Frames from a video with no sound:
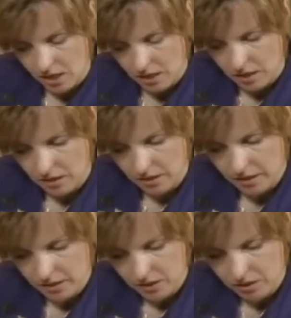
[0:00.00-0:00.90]
And I
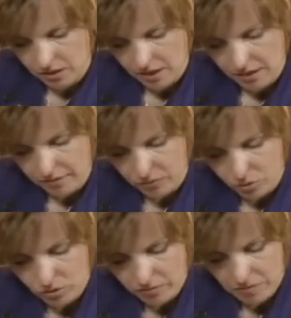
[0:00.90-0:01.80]
like to have
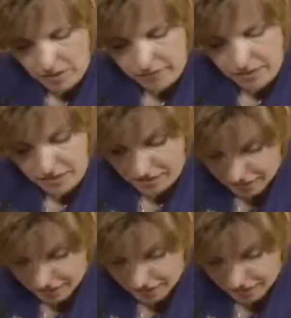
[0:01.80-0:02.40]
all of my fingers